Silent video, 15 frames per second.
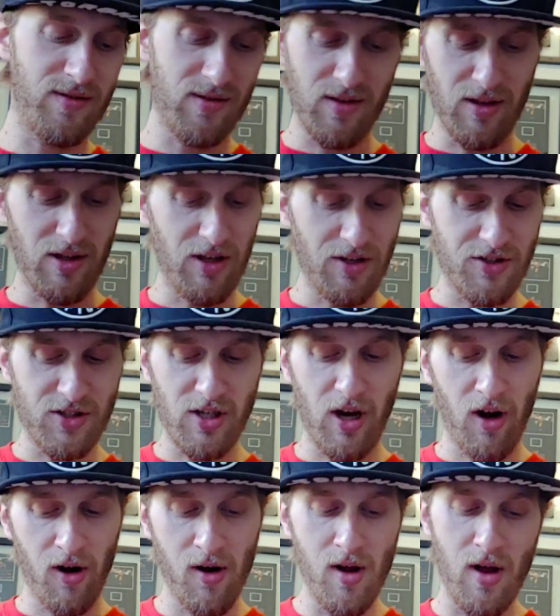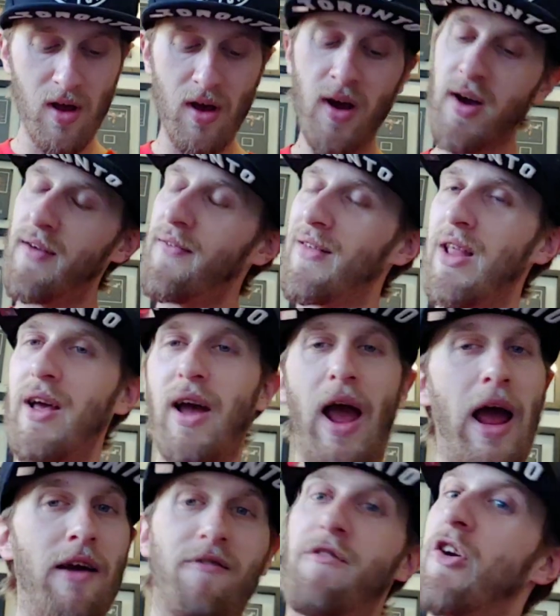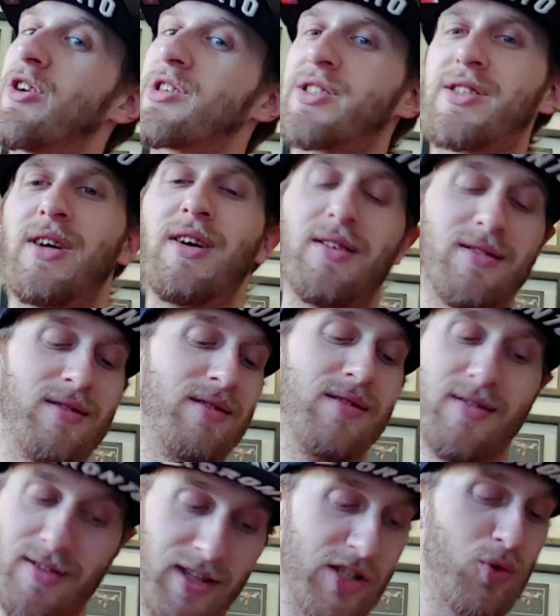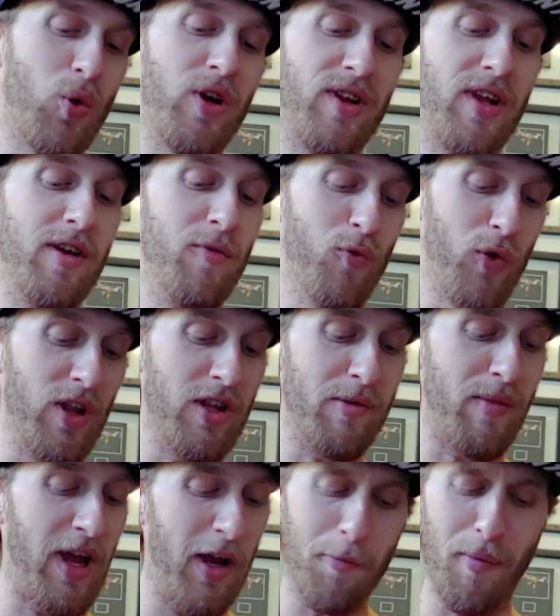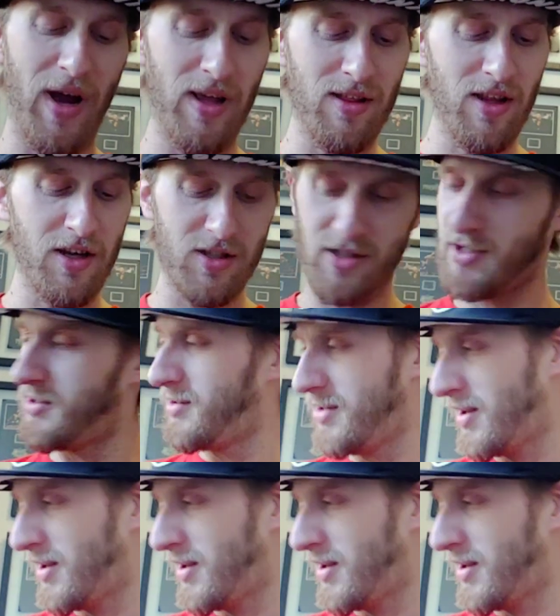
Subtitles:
lists are. At first, this one didn't really make my list,